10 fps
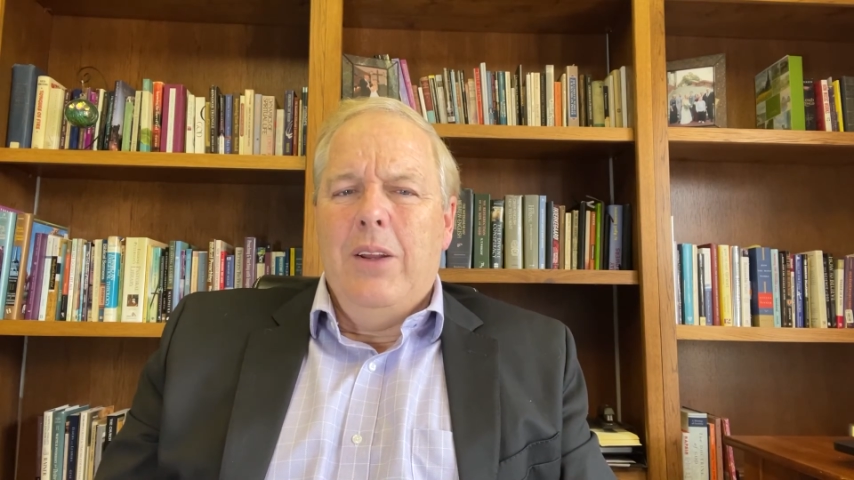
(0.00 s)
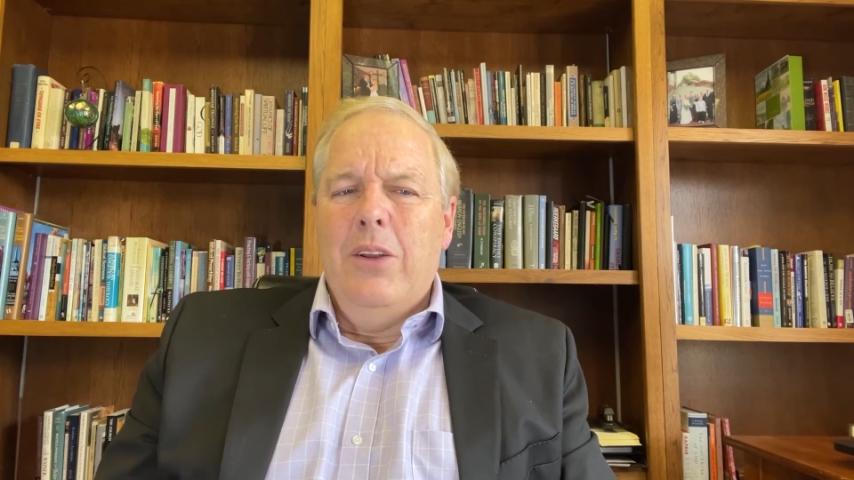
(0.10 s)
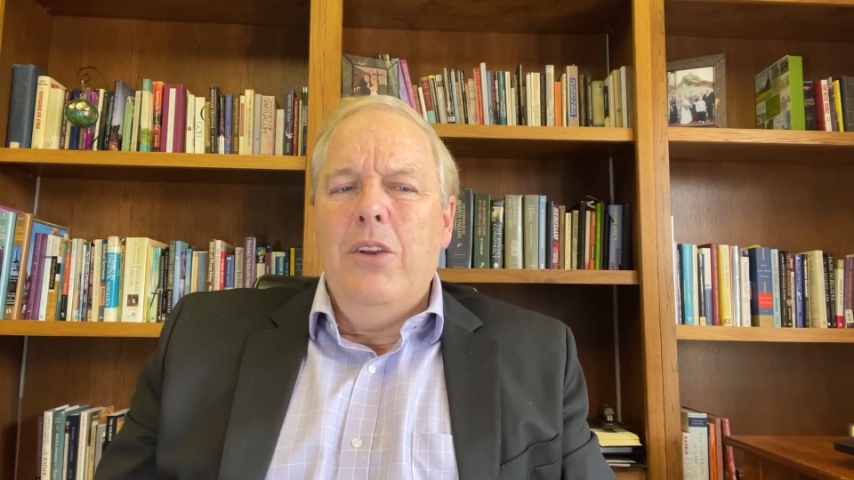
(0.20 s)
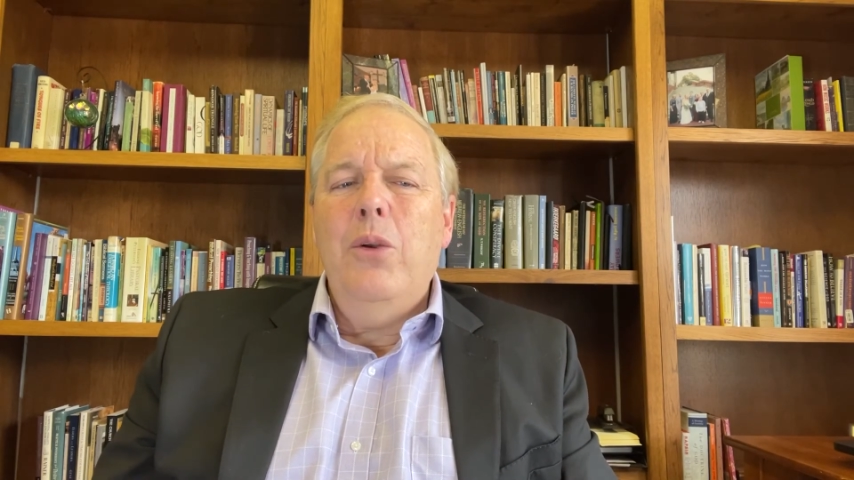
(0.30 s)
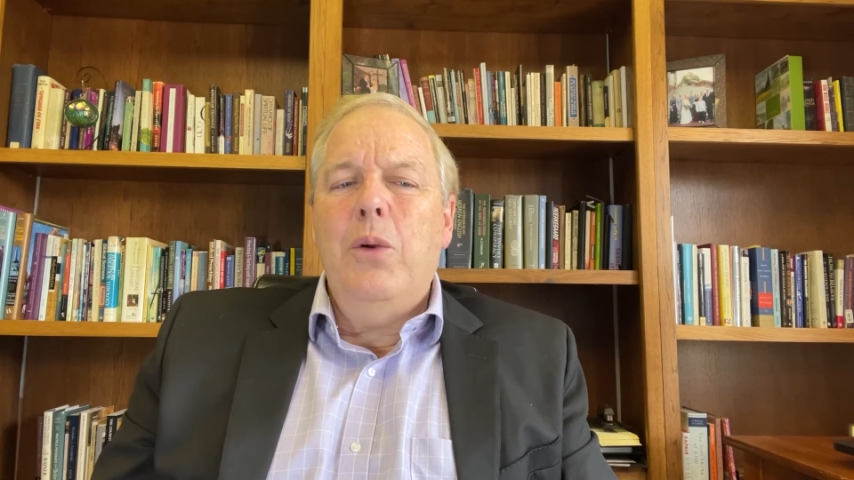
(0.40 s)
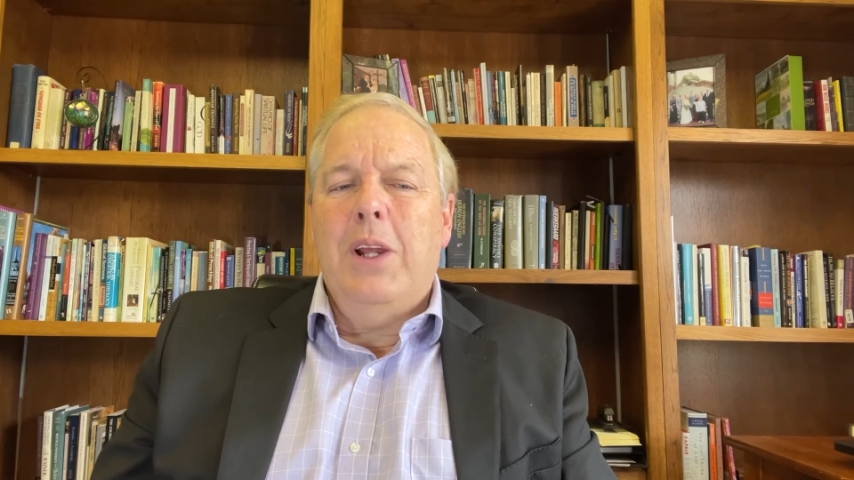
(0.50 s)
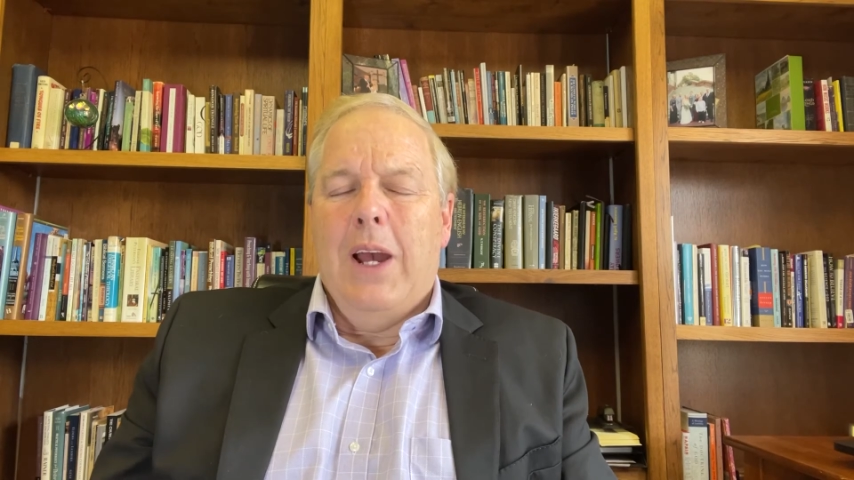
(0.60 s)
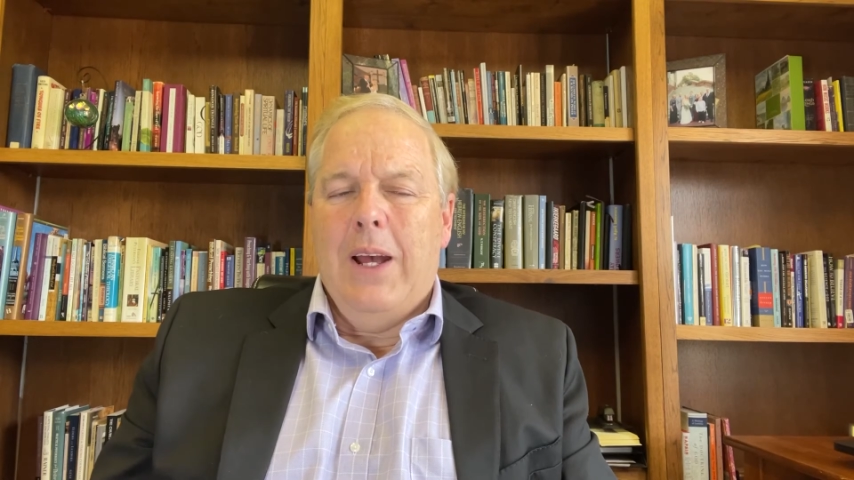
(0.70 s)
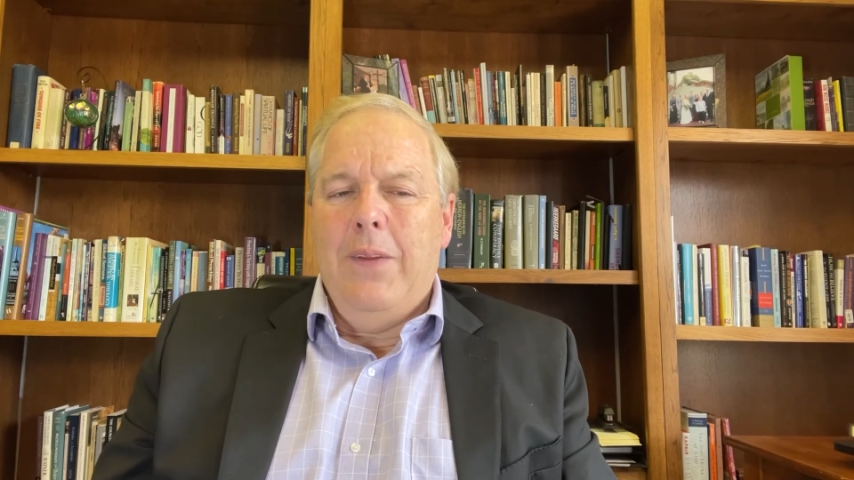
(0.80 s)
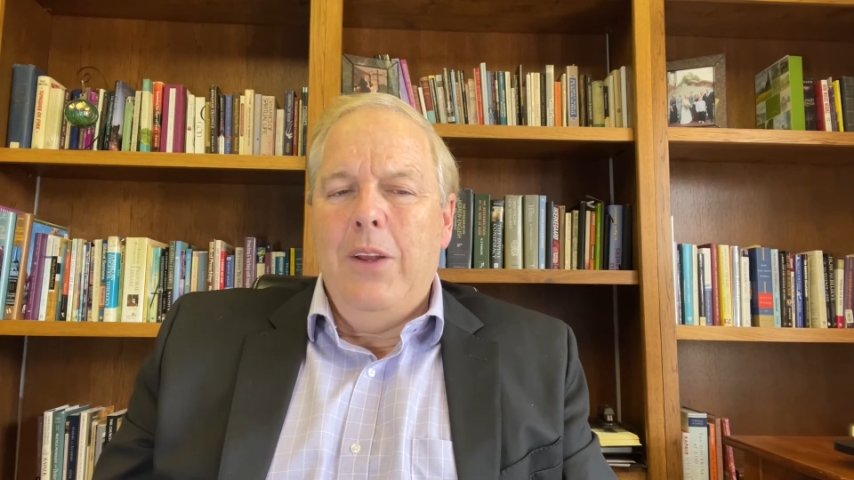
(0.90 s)
knew
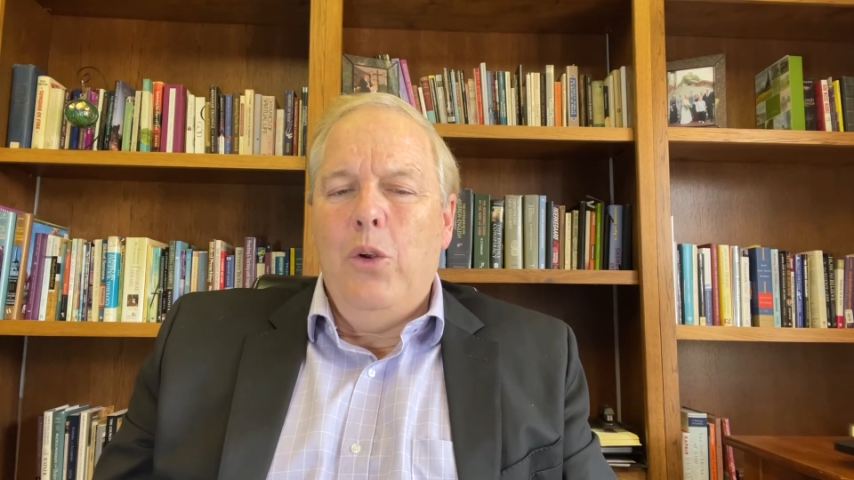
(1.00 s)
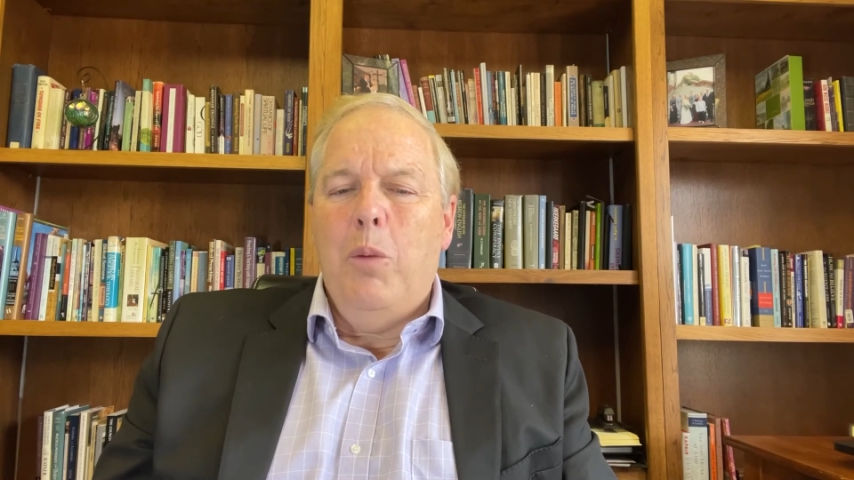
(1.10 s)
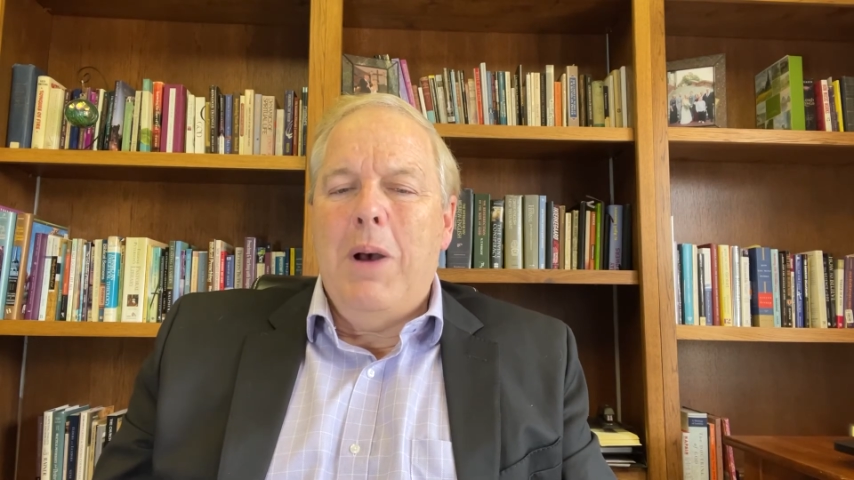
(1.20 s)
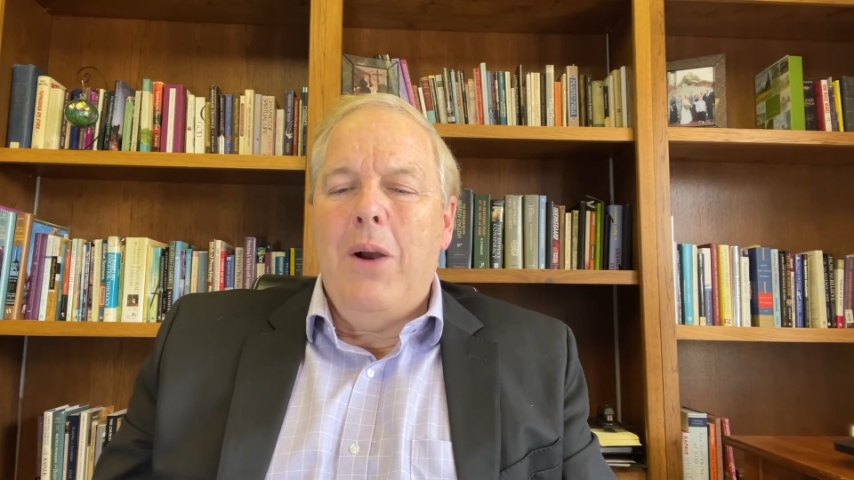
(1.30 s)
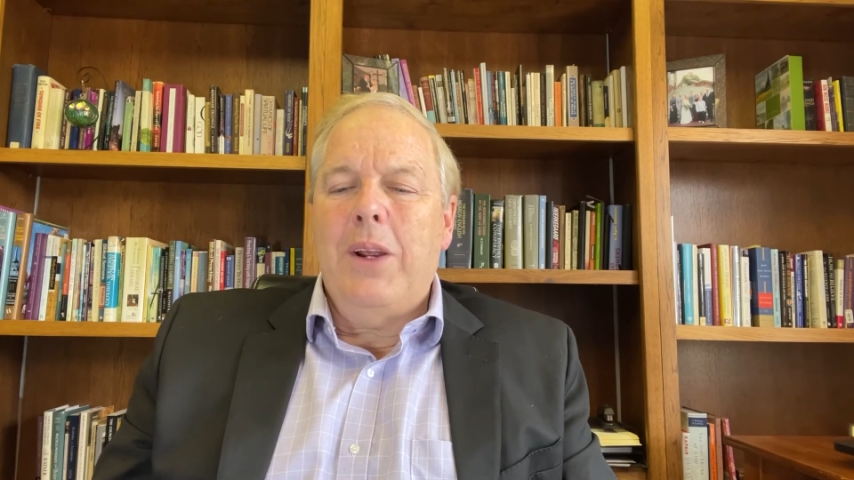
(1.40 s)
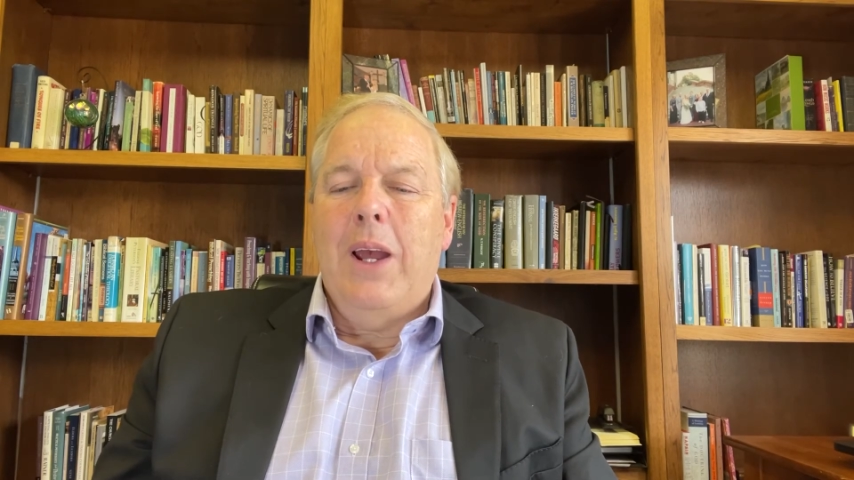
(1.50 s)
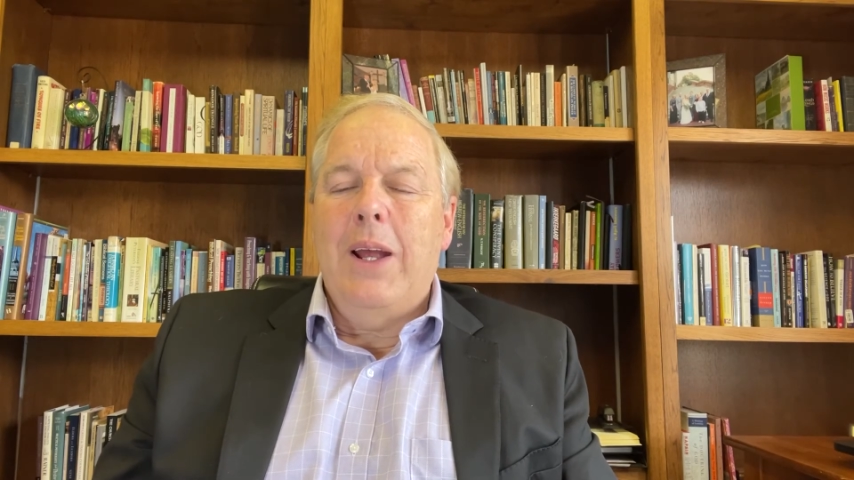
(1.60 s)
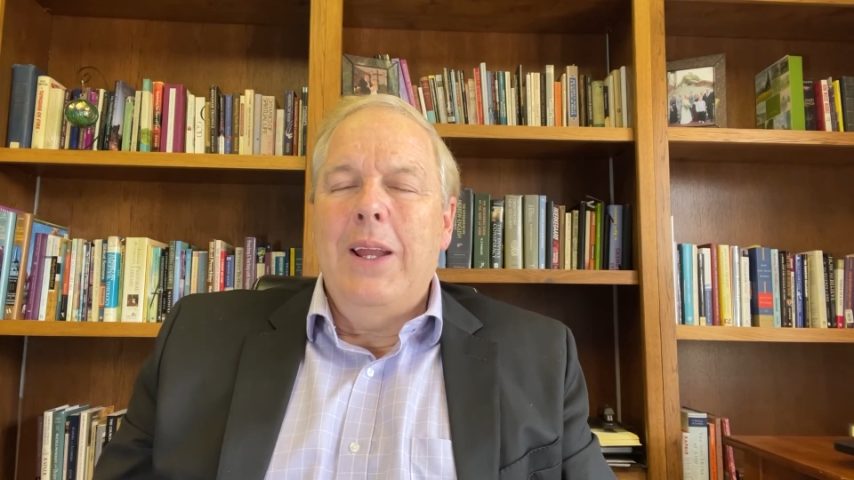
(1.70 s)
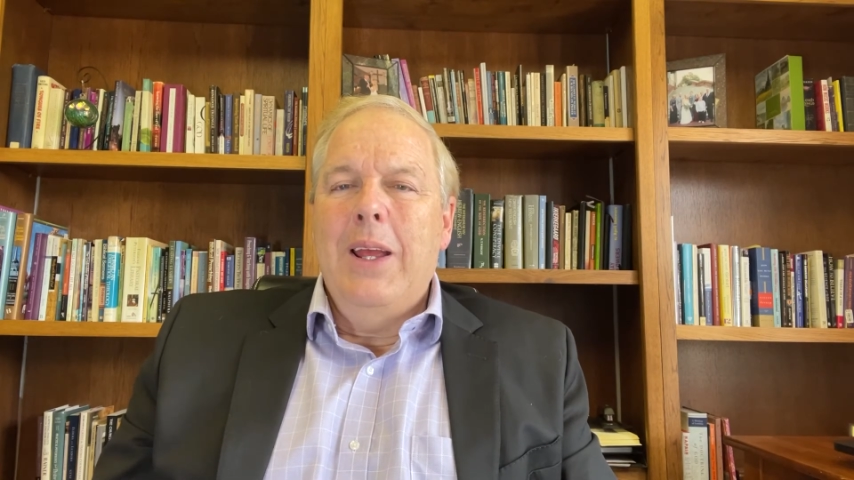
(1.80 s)
God, they knew about God,